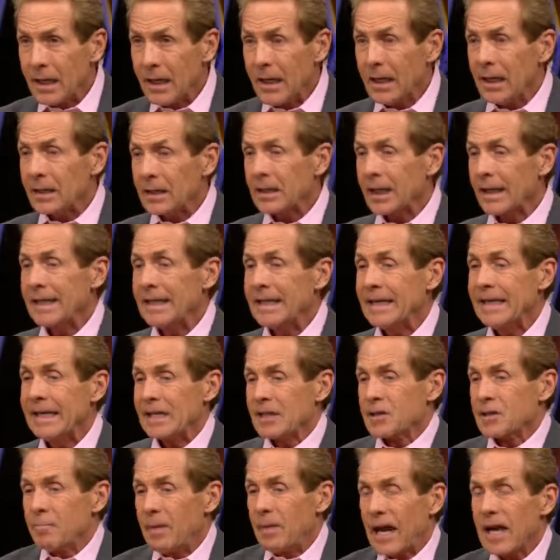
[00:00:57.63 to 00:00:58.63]
Like, he
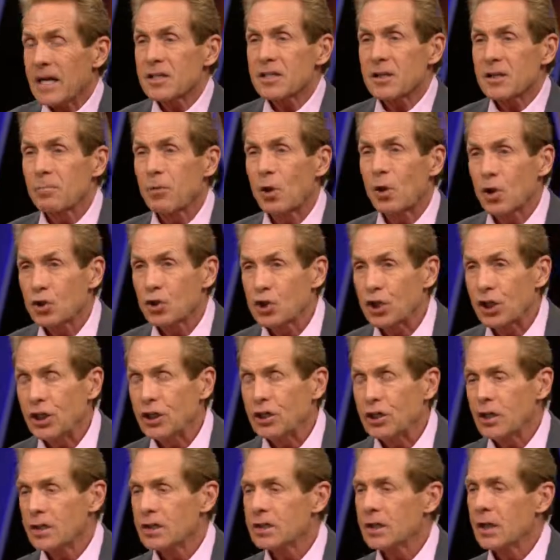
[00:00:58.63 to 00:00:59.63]
has basketball
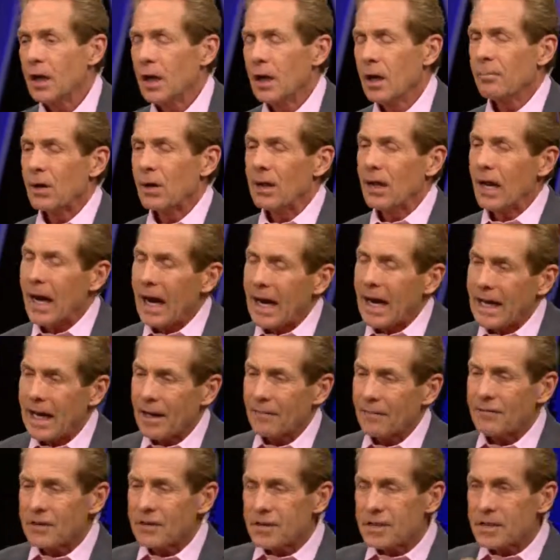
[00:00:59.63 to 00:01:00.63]
genius. But I
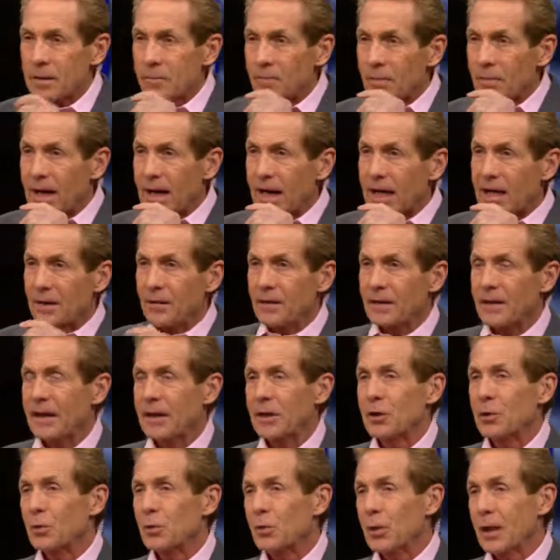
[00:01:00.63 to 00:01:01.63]
have to sit back and
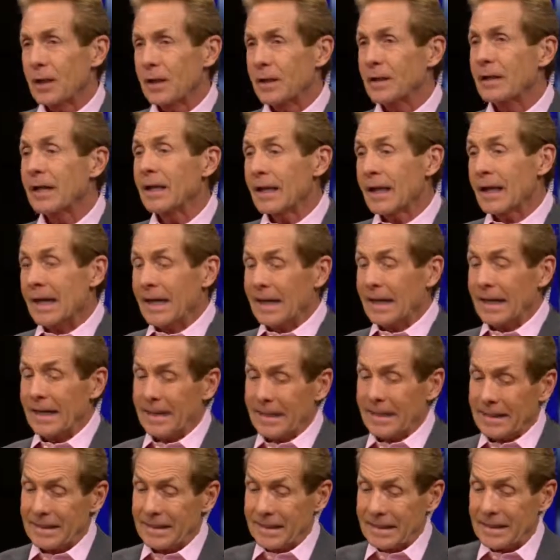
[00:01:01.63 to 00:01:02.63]
think, well,
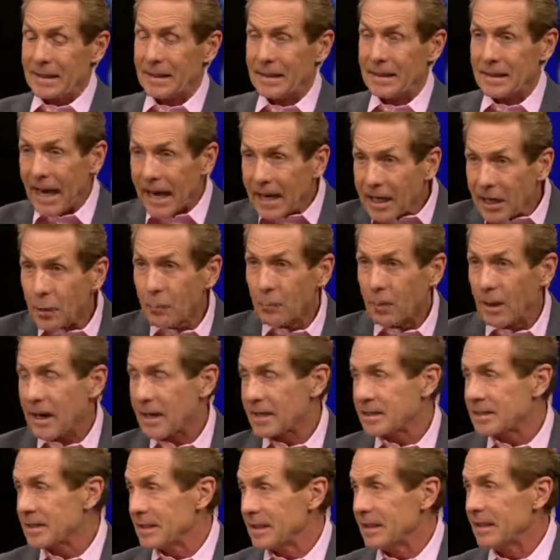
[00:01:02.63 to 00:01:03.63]
in that
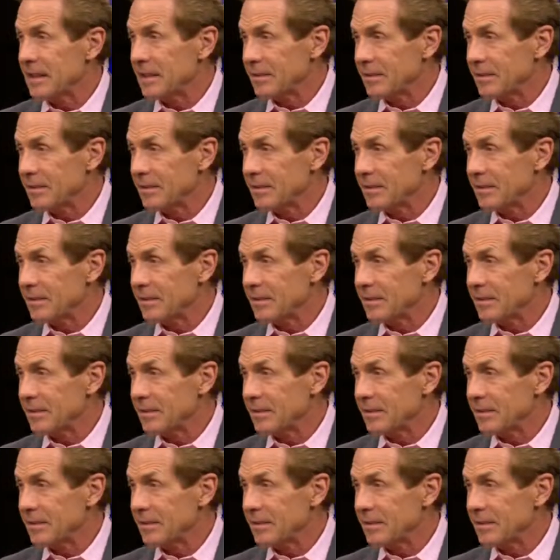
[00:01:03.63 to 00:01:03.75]
capacity,